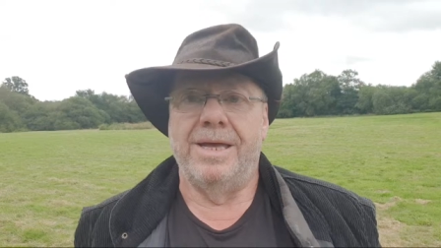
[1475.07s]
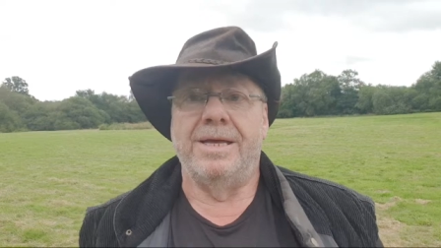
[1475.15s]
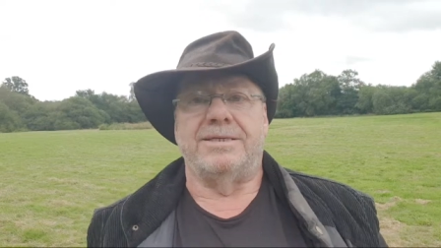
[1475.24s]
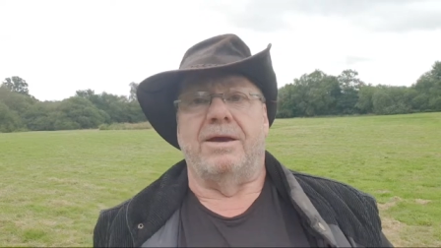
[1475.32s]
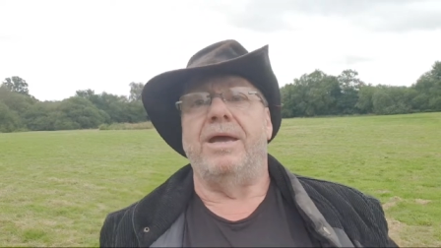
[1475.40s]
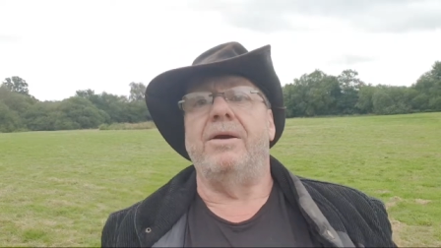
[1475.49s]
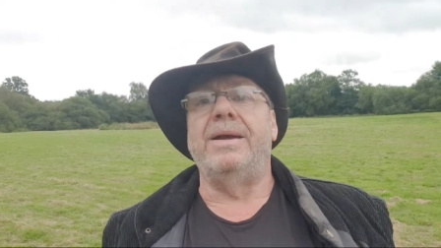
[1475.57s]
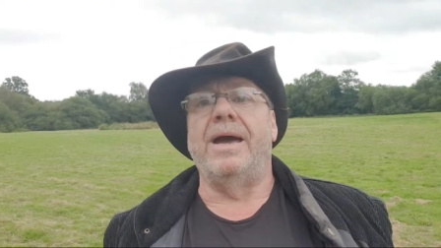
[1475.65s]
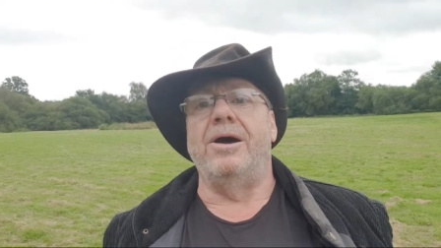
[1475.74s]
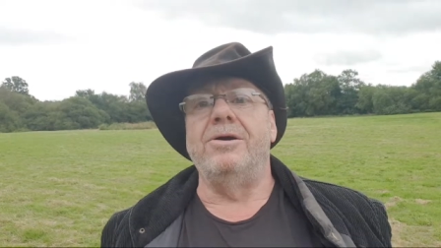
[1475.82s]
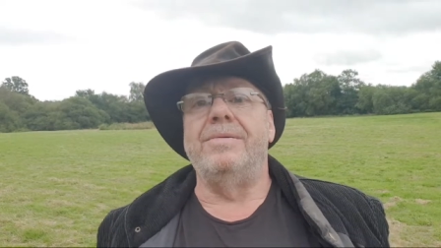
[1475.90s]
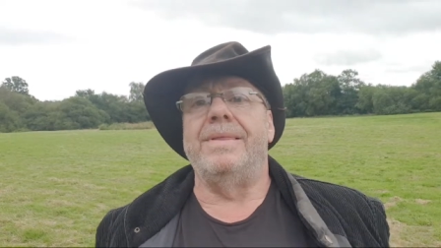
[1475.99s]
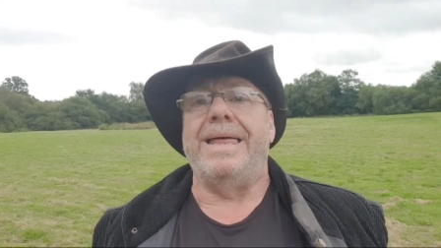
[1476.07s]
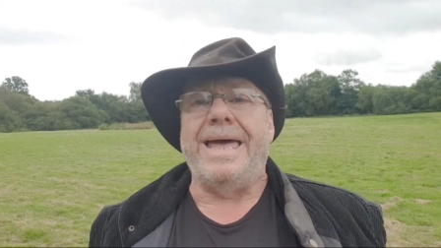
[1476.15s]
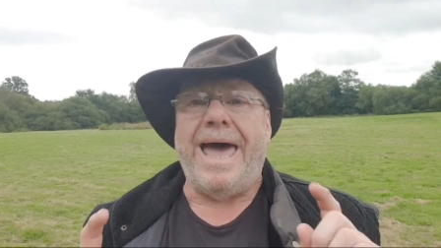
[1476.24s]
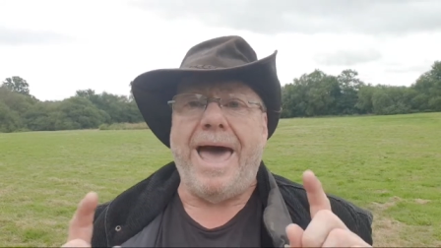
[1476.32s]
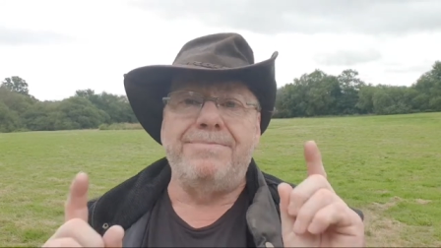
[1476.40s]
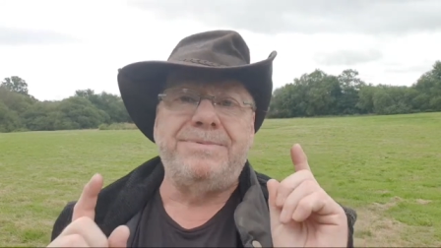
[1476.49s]
So here we go,
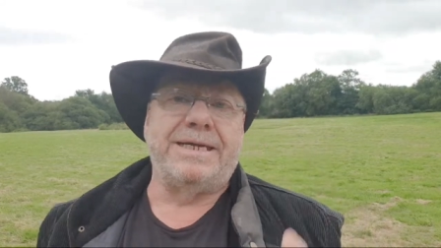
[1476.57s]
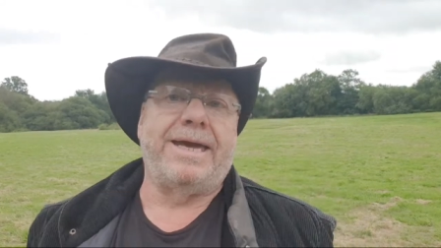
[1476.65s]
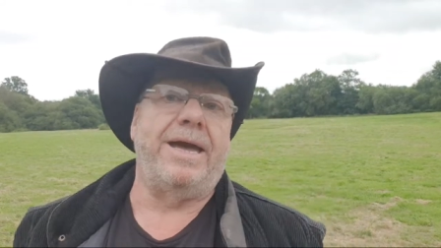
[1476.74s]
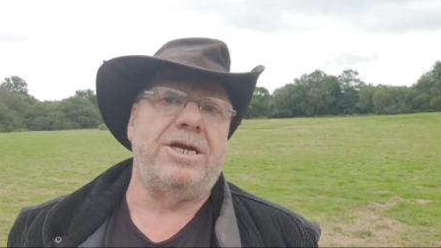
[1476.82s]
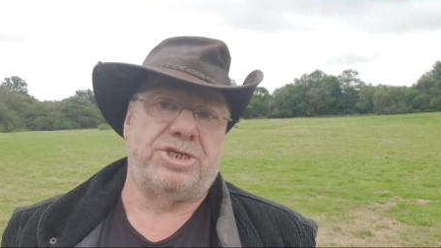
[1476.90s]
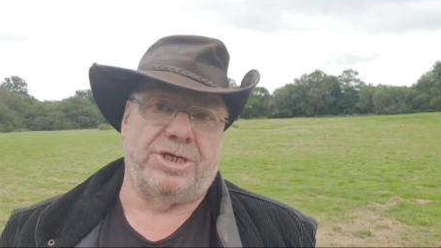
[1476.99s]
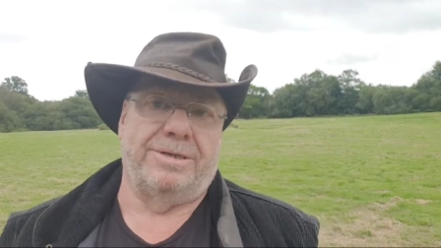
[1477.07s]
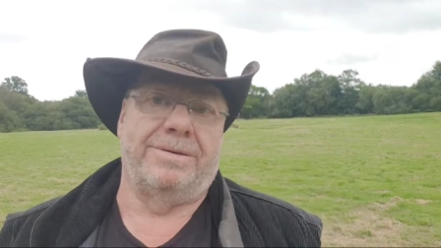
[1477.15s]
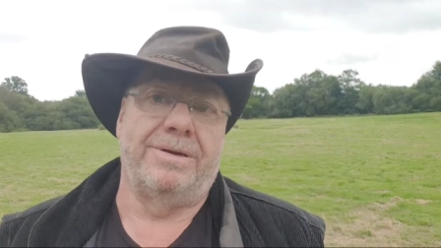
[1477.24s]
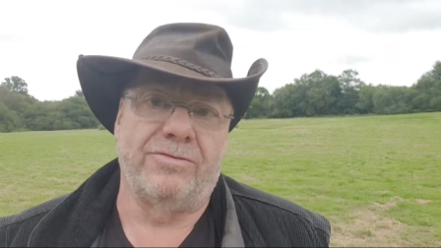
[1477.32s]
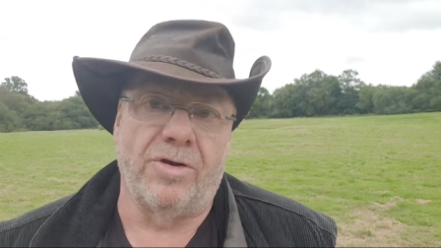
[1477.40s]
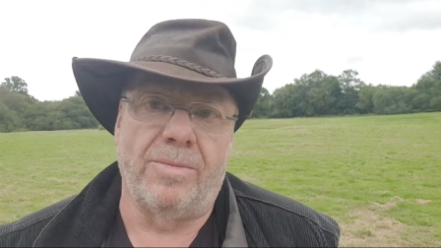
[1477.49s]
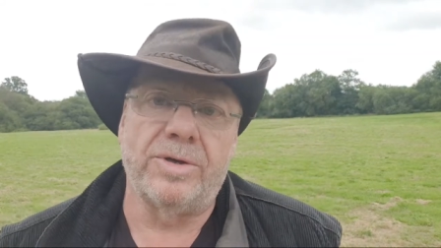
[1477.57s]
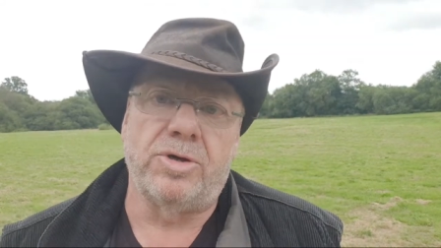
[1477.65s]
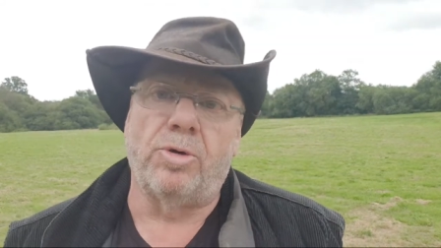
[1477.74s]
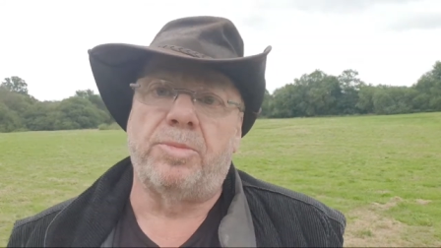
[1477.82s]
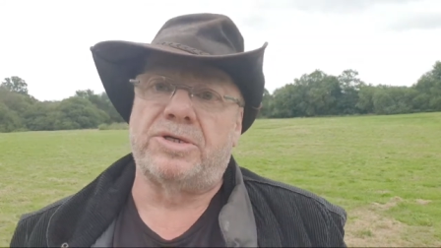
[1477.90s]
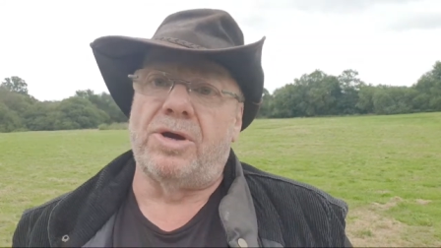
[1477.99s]
abdication from the
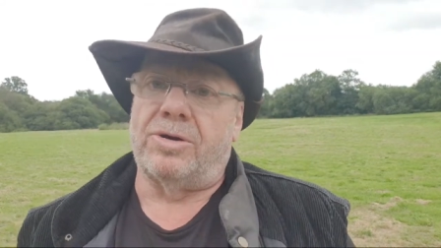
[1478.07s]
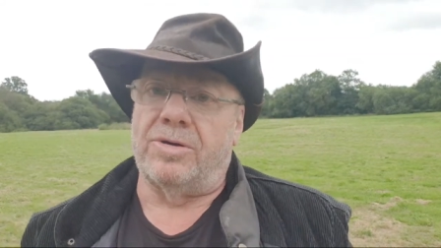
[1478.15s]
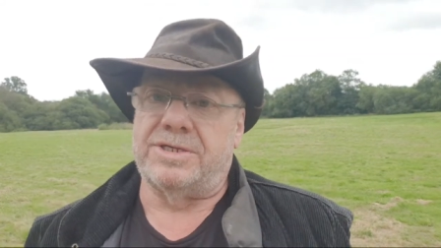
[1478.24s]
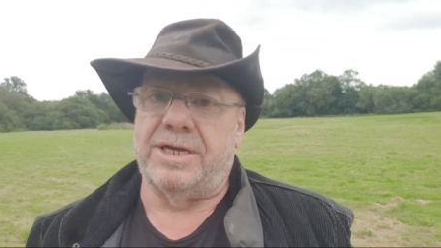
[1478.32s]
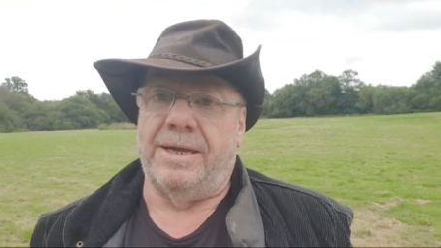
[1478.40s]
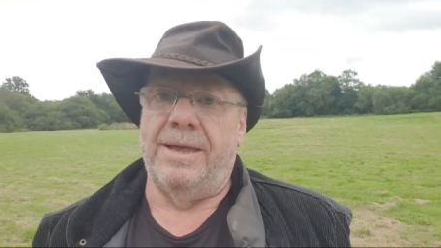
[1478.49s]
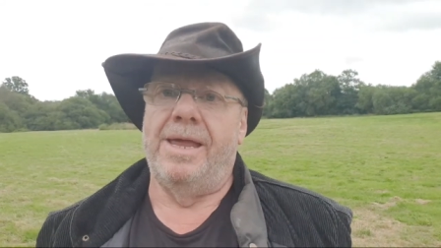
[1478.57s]
corporatocracy.